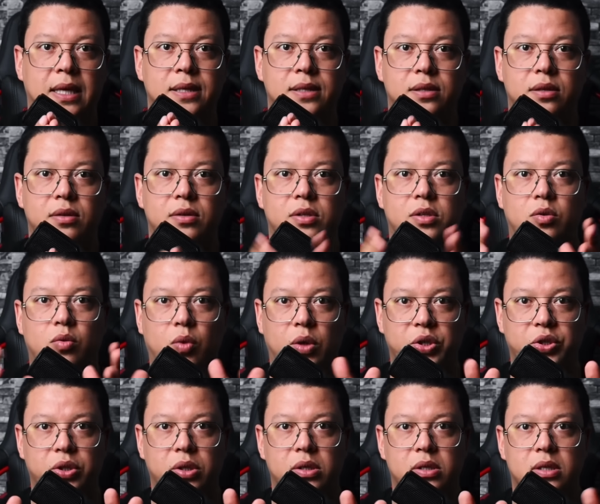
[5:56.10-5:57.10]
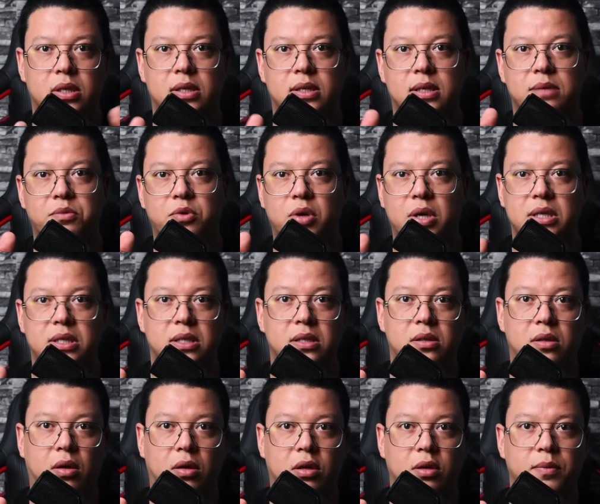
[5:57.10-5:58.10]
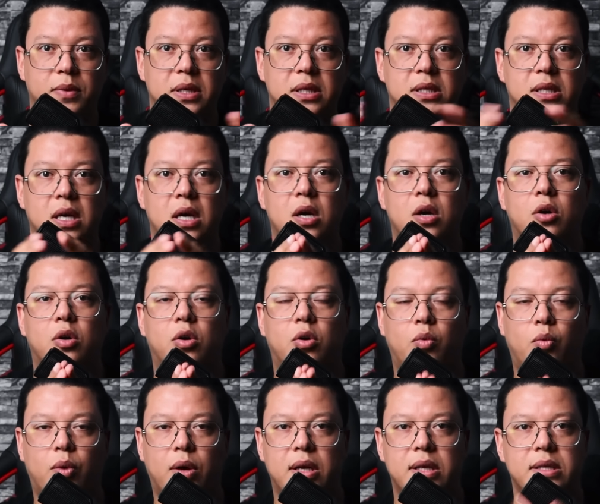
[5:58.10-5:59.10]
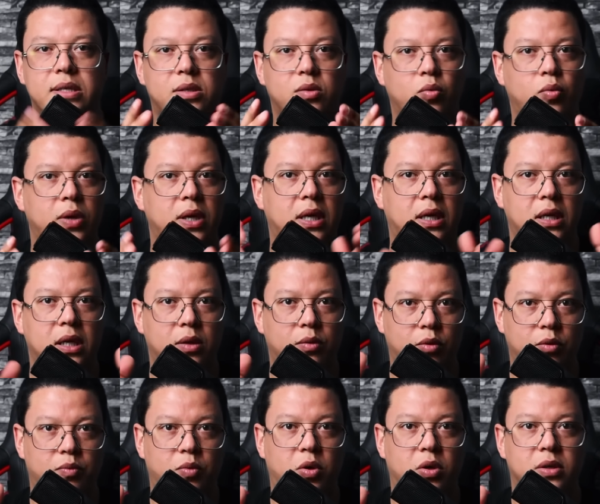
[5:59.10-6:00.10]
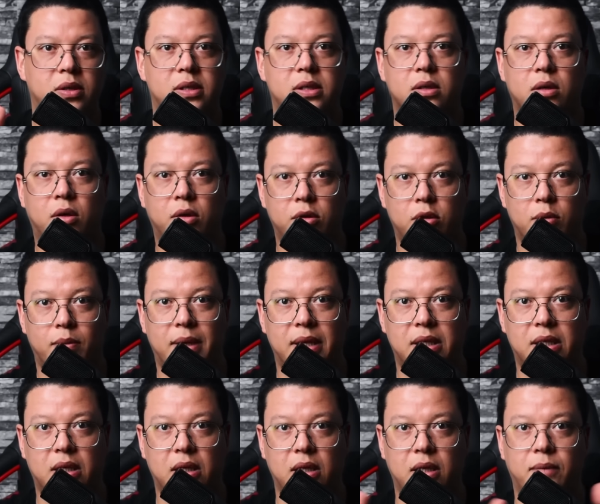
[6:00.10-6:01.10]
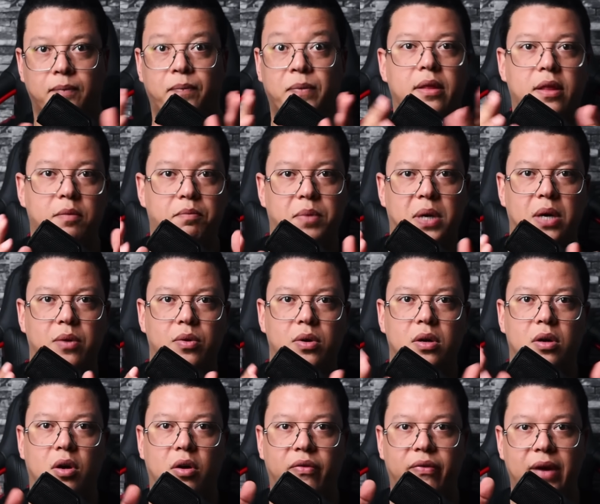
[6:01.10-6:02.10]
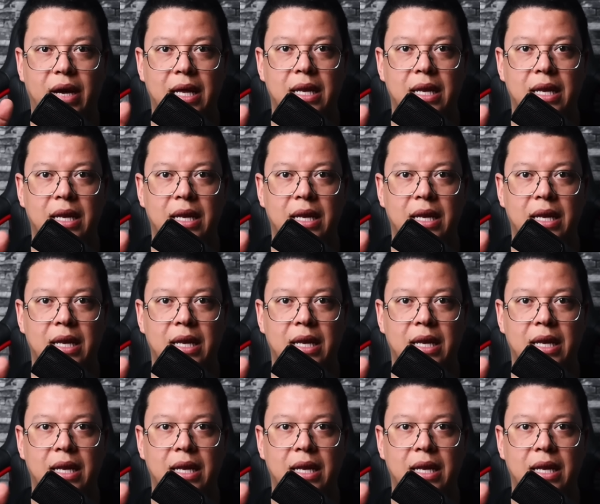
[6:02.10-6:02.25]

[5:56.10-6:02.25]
answers questions, summarizes documents, or runs weekly reports automatically. The power of